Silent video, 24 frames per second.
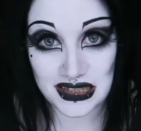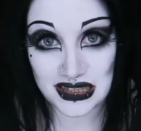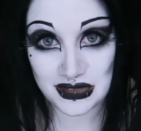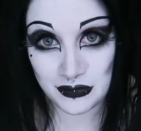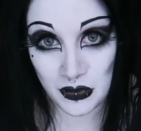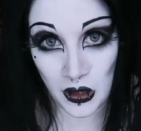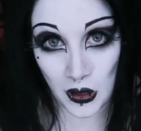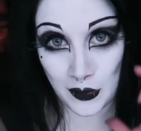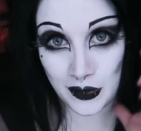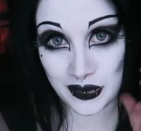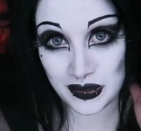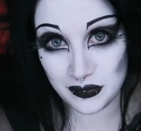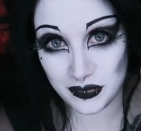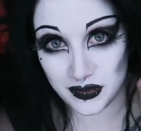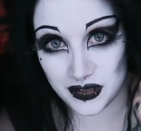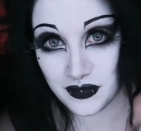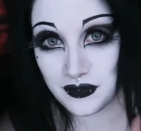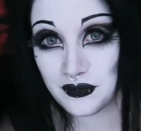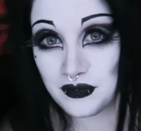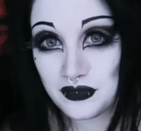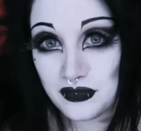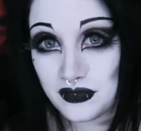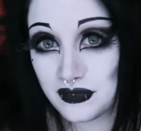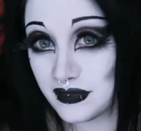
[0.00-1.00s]
at the moment,
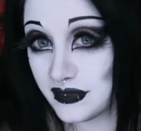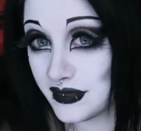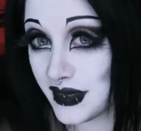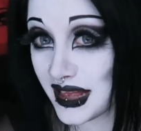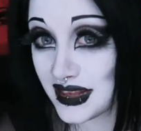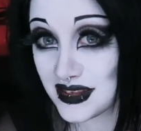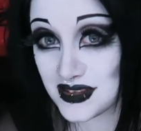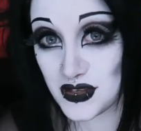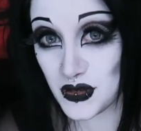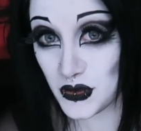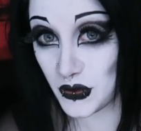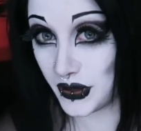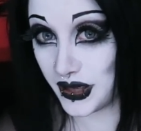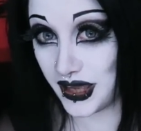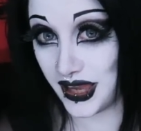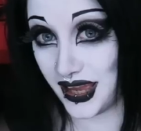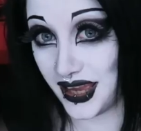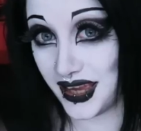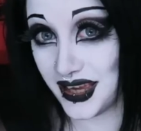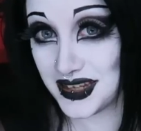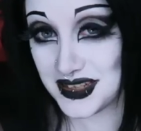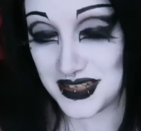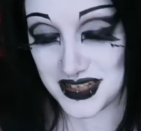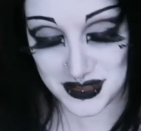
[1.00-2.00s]
but that's
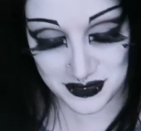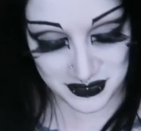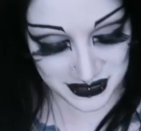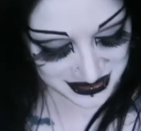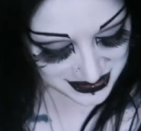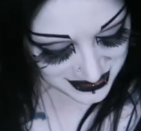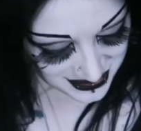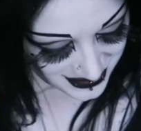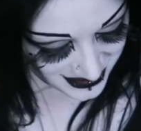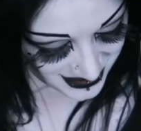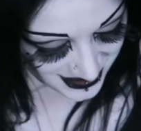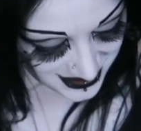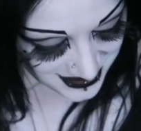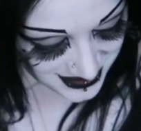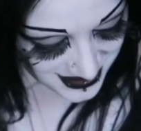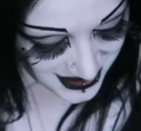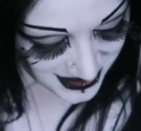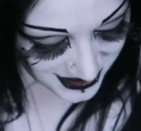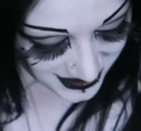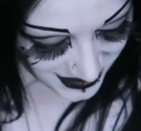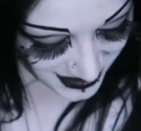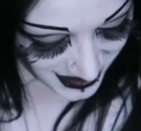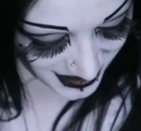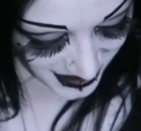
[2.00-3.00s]
okay. It just means it's easier to